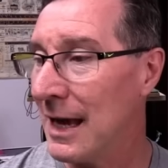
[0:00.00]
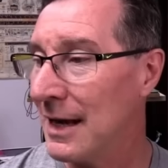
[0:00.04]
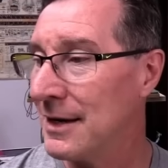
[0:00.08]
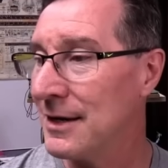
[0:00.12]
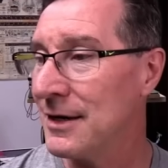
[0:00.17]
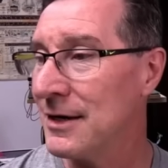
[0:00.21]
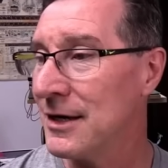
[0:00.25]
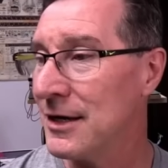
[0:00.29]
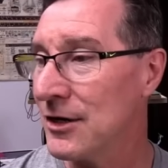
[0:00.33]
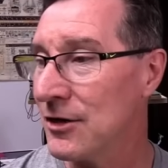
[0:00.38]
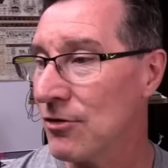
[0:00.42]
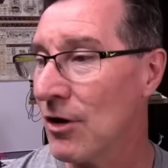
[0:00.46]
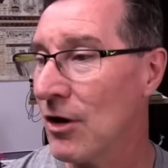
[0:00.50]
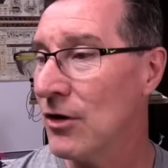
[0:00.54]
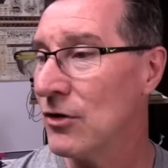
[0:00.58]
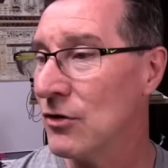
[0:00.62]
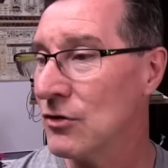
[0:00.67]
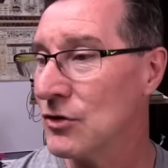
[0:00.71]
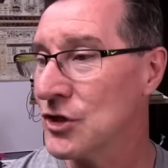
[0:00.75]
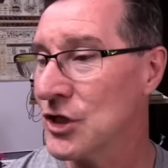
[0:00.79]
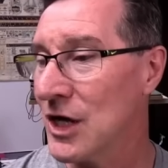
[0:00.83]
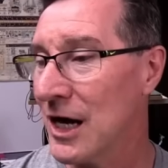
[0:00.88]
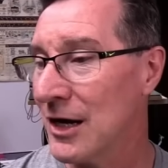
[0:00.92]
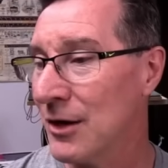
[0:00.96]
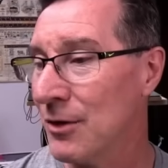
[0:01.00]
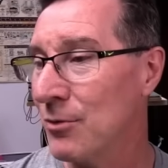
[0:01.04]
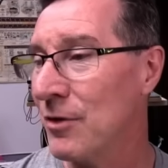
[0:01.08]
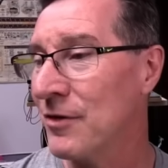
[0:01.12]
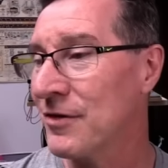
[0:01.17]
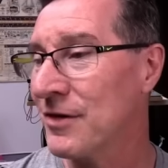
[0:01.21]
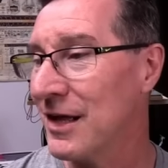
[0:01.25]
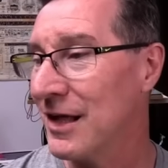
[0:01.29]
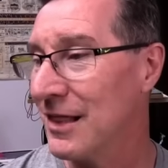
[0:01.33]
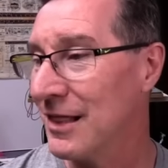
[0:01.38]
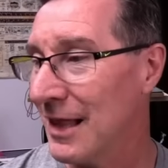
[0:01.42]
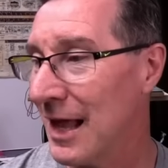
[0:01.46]
editing. Grow your channel
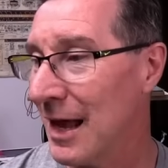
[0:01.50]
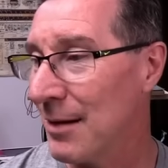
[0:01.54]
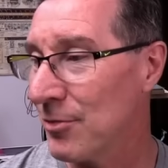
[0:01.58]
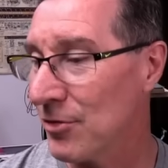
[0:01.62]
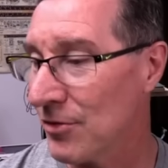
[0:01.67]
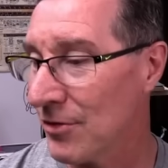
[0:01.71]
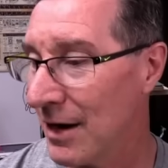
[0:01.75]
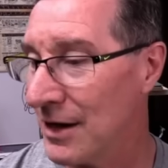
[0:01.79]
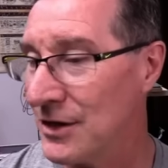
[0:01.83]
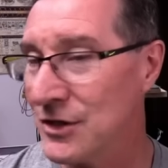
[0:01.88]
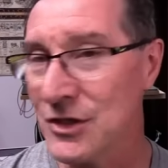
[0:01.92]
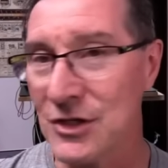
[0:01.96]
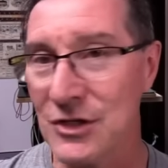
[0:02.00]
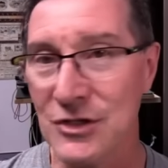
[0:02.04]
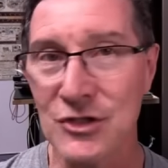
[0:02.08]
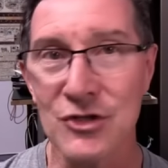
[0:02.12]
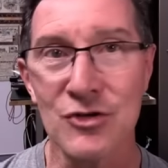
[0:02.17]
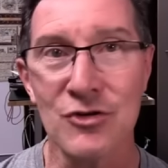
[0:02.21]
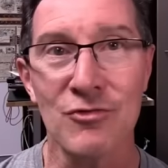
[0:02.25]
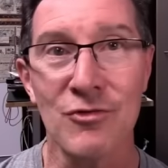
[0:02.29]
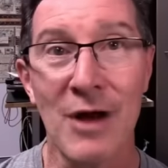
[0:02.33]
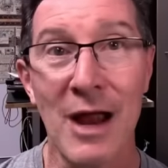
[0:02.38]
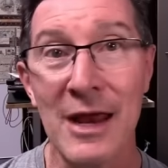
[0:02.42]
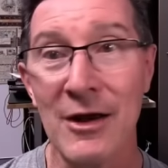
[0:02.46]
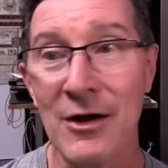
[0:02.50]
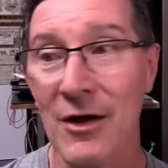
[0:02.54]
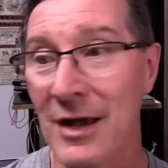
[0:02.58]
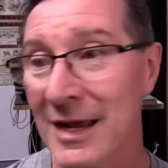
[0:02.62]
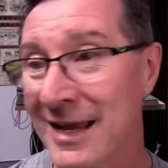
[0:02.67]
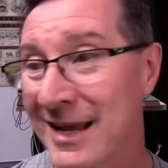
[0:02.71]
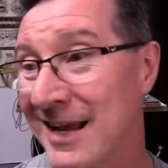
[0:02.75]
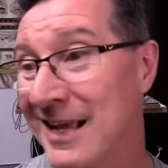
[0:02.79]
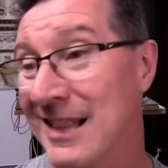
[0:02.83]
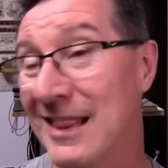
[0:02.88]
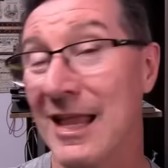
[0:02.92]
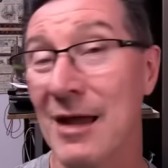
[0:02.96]
with collaborations. Great, I
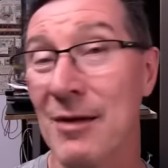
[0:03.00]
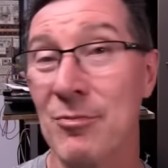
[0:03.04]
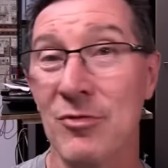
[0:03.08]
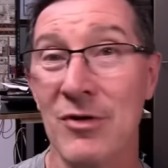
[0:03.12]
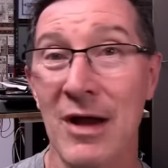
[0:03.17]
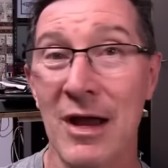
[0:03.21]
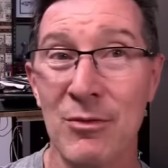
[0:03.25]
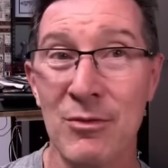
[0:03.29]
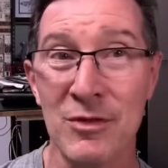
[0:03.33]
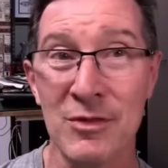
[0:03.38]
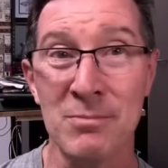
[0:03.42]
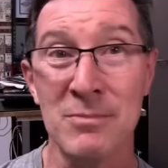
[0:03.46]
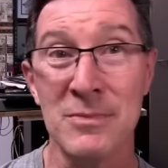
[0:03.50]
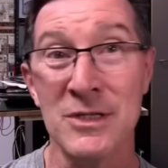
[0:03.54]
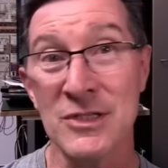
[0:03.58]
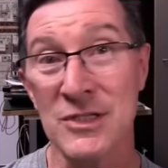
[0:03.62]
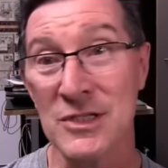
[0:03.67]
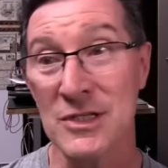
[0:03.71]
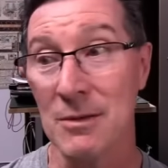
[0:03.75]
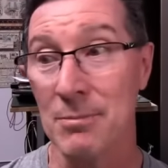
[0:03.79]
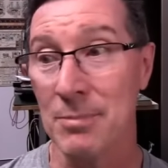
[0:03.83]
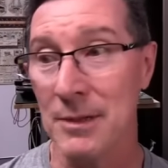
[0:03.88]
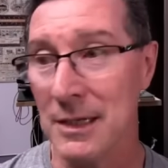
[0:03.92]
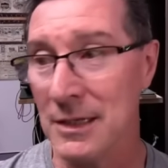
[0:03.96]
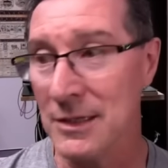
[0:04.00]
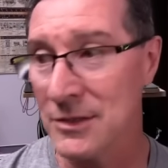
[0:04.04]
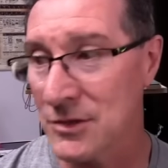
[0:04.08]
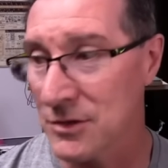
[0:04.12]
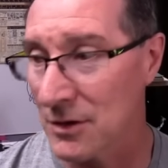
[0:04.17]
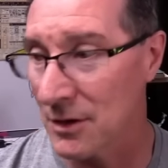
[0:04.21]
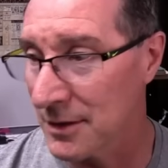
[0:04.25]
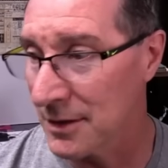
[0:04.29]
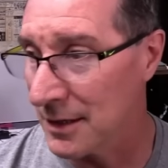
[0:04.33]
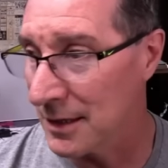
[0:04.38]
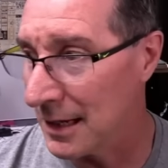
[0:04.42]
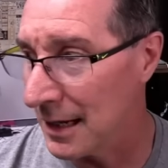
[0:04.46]
can collaborate with Mr. Beast
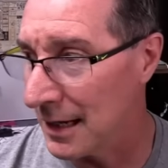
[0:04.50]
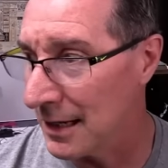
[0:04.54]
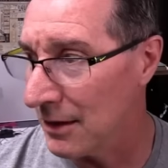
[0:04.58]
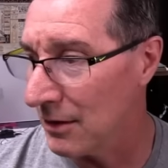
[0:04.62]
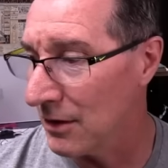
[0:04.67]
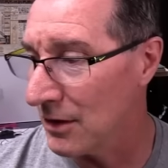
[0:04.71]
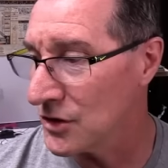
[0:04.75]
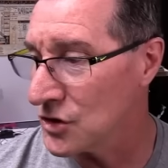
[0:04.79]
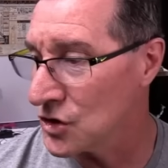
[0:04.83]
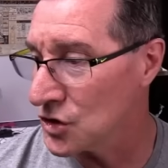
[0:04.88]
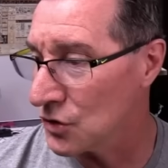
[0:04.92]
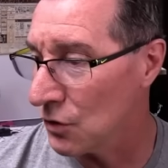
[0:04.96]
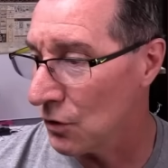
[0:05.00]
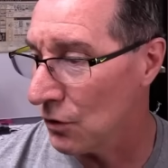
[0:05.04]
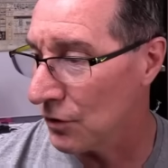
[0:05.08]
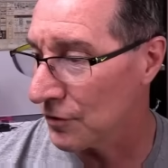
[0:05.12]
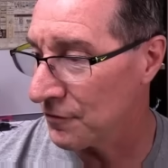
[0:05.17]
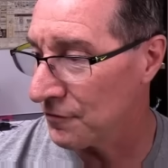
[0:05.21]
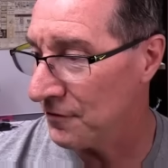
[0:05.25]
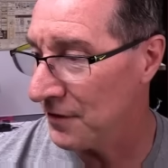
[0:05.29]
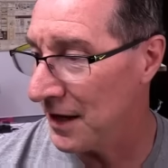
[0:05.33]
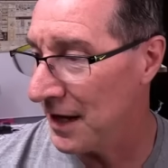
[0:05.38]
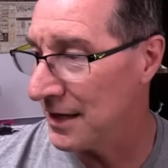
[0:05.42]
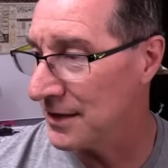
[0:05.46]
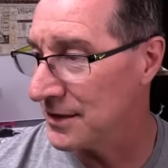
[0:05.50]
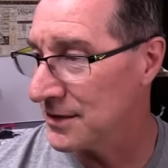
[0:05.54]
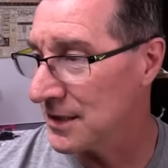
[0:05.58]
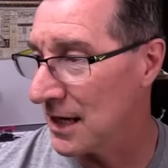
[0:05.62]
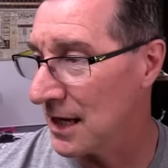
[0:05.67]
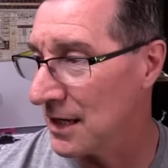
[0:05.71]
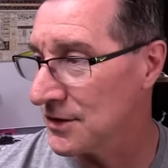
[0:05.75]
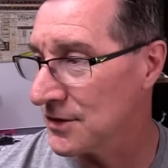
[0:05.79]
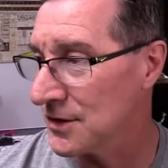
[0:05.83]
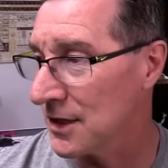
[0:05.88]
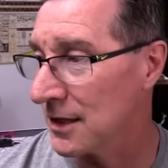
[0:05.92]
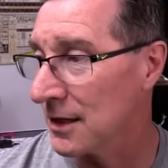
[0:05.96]
on an AI short.
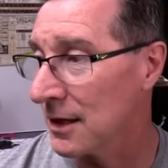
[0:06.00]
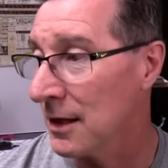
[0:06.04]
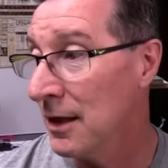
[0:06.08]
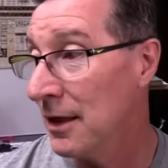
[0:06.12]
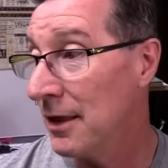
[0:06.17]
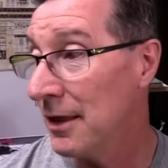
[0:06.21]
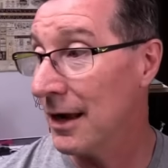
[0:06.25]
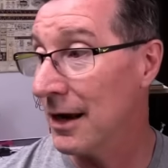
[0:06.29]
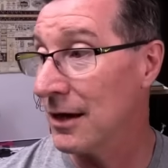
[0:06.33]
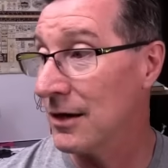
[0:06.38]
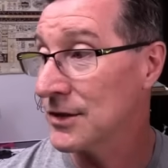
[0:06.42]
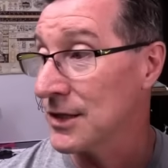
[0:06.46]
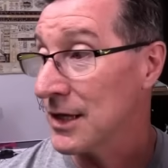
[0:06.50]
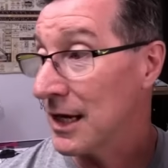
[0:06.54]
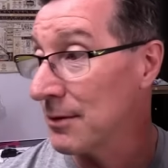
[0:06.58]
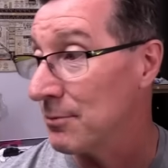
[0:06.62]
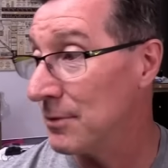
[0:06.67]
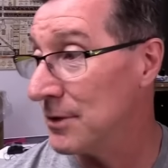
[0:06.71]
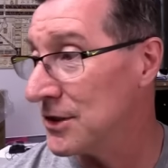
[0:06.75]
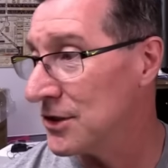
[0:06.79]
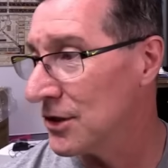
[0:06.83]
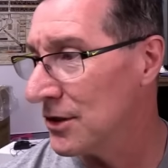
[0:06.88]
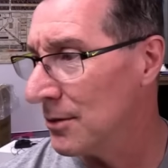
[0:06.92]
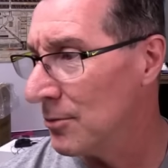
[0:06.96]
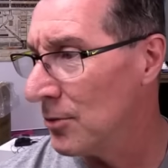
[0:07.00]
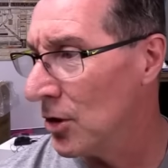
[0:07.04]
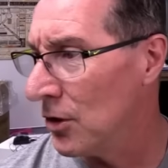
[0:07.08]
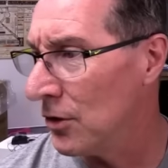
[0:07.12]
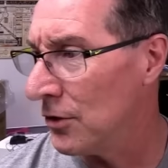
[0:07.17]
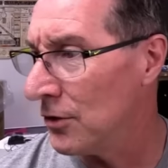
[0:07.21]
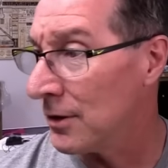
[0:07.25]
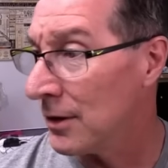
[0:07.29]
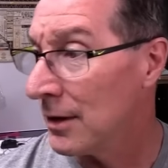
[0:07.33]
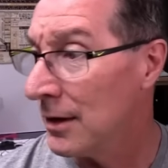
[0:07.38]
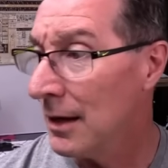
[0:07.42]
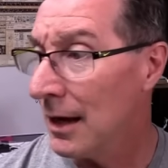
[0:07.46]
Fantastic. That'll take me to the
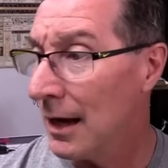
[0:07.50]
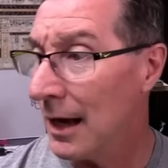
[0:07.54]
moon.